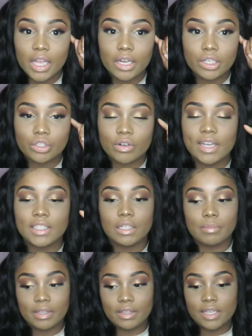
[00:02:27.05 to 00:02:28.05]
it looks
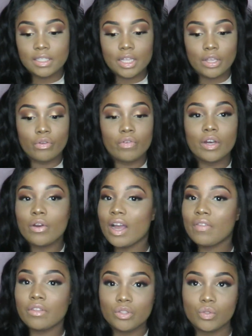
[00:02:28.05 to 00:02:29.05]
crazy. But this, like, you really don't
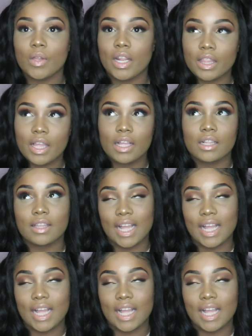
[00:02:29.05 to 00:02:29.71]
have to do anything.